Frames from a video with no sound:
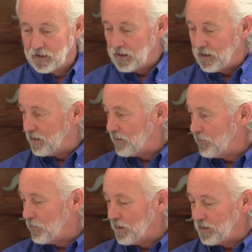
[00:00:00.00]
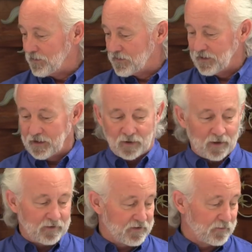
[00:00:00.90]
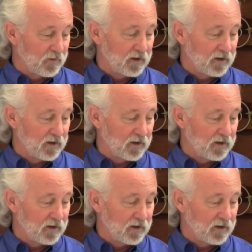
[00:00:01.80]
And what else? Uh, probably some